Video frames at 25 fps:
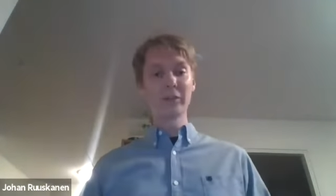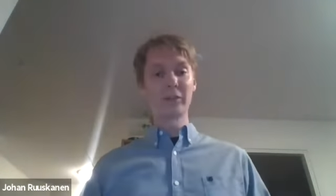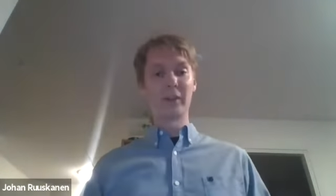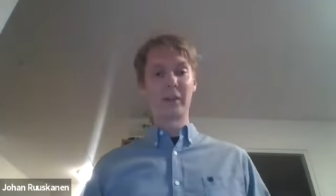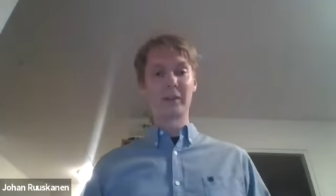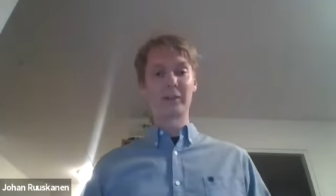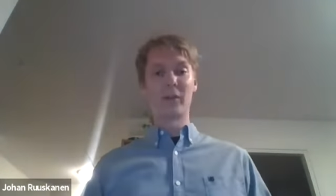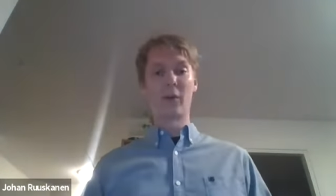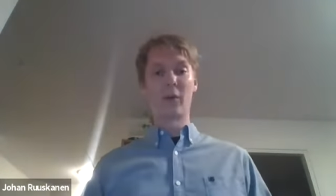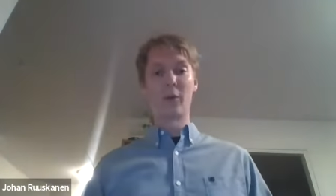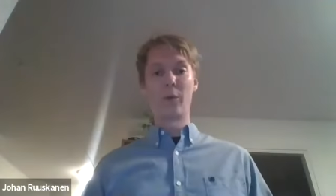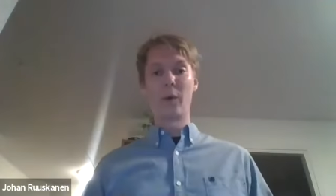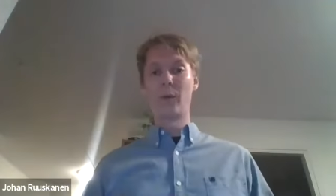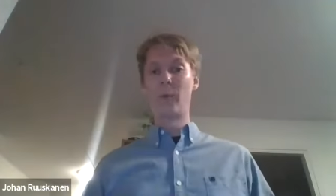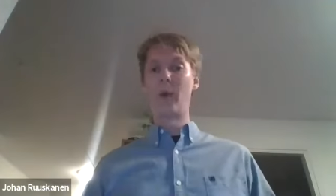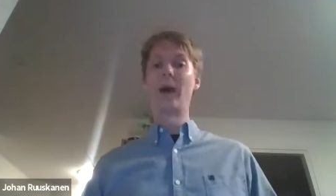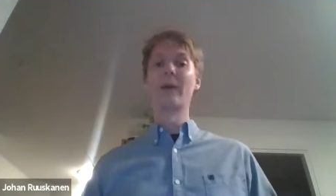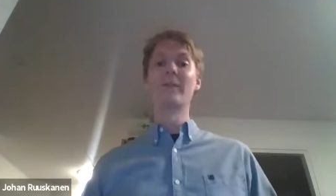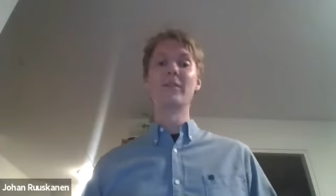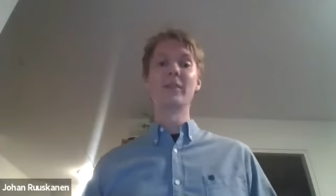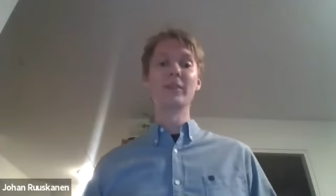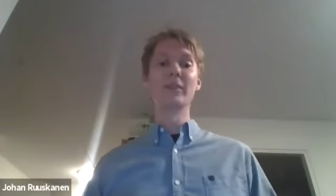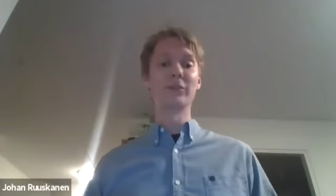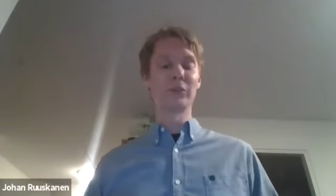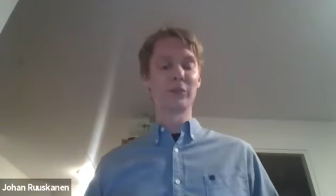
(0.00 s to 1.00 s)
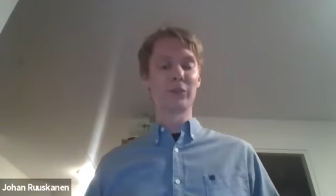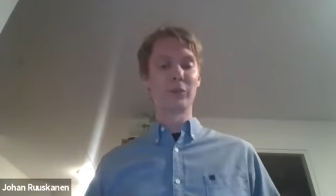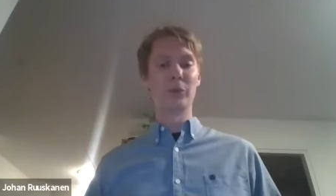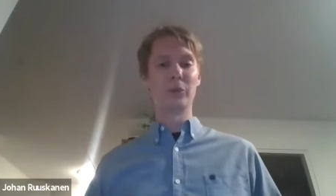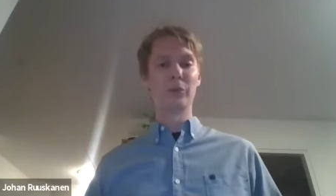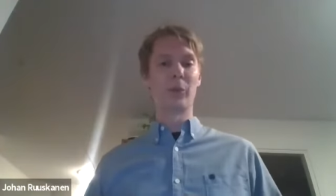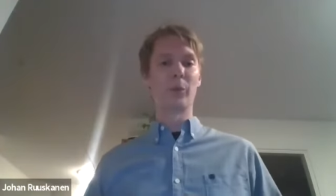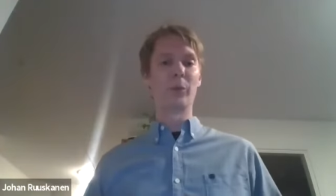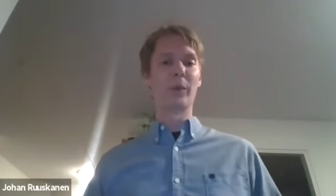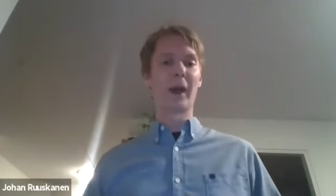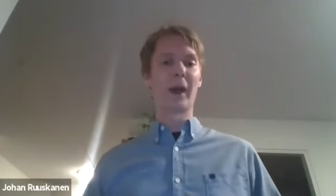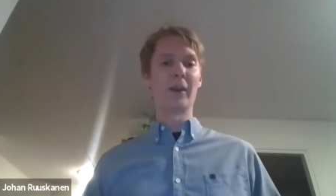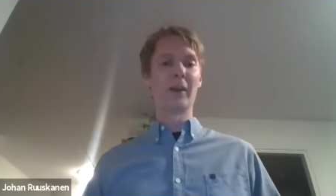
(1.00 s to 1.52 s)
that are arriving to
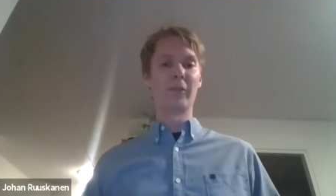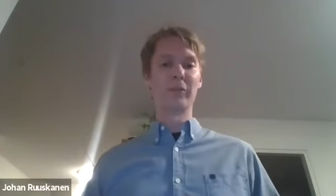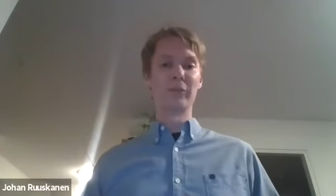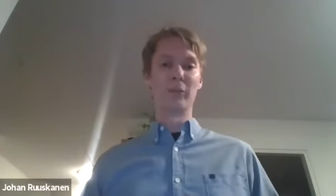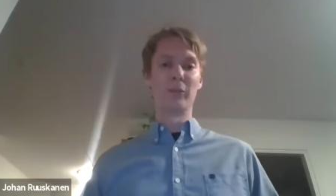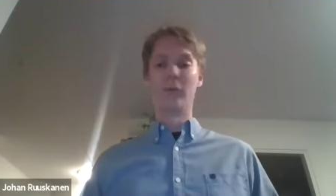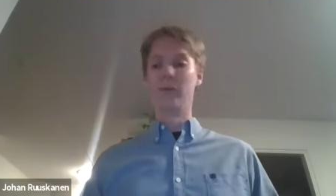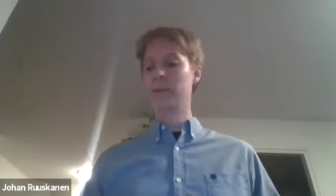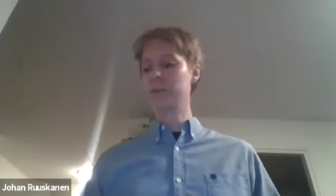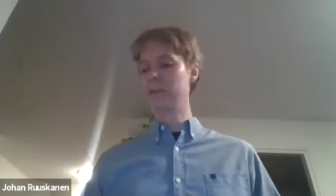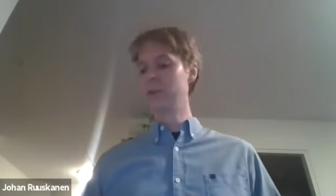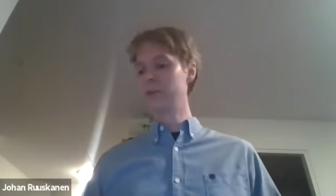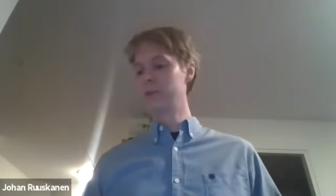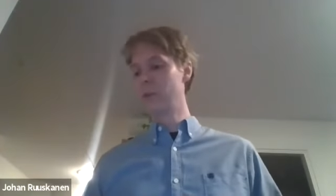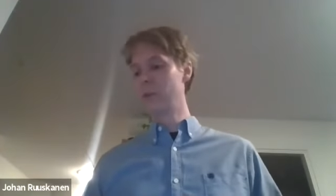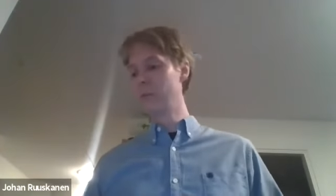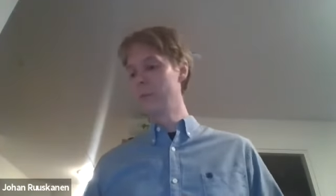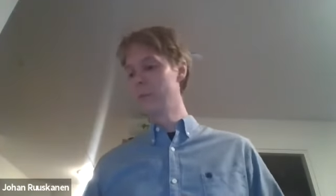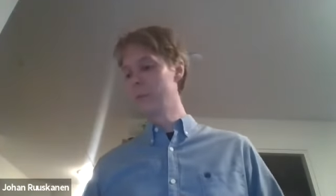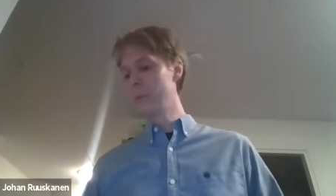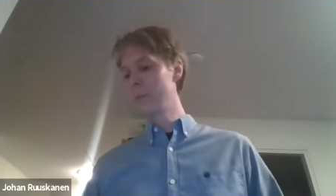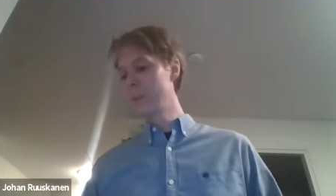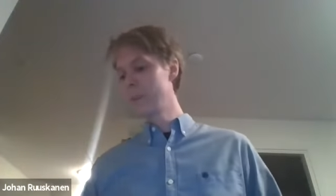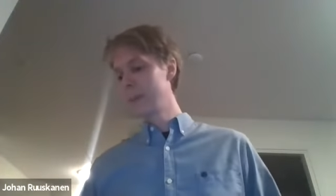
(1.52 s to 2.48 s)
some kind of server system.